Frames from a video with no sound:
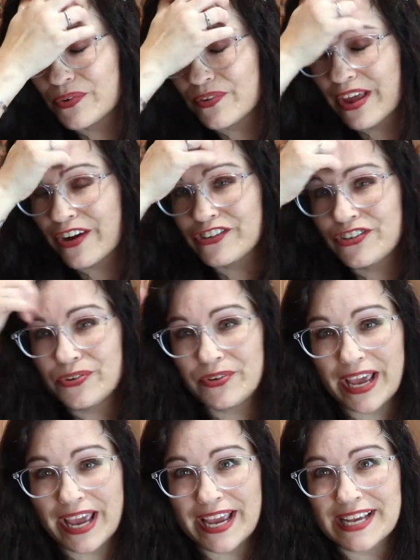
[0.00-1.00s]
were there two
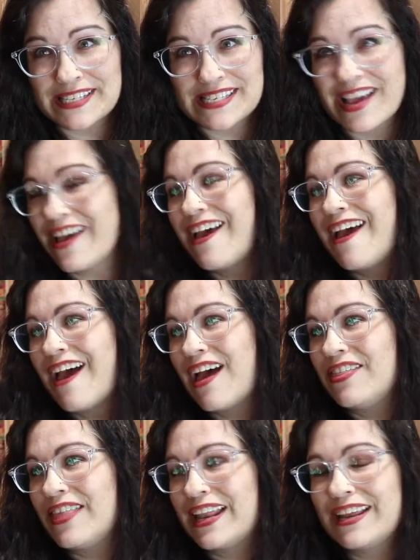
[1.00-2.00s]
days
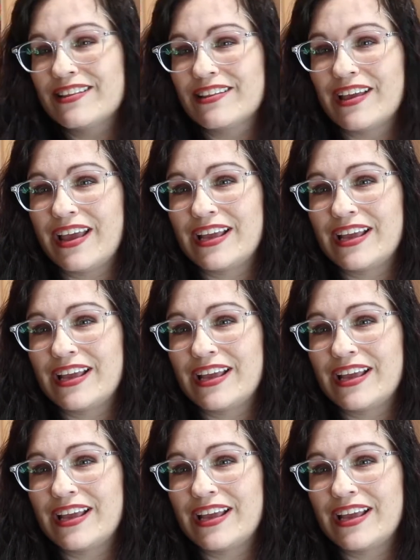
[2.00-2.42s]
and then it,